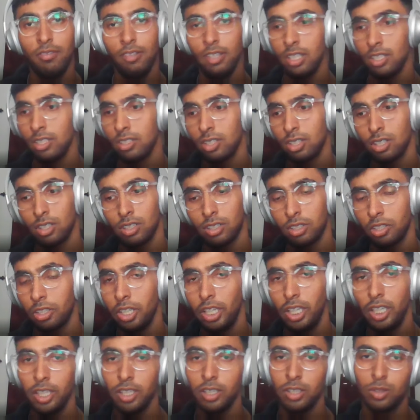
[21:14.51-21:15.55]
years or
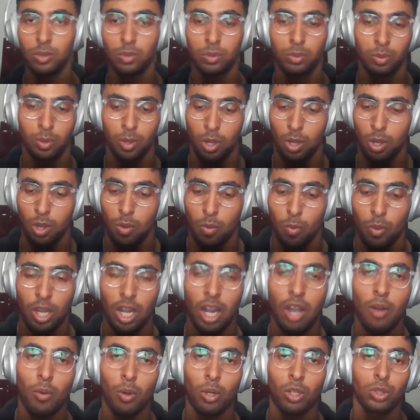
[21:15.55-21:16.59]
3 years when
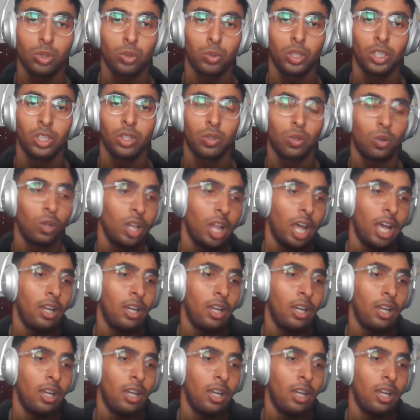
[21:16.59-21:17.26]
I want to switch role.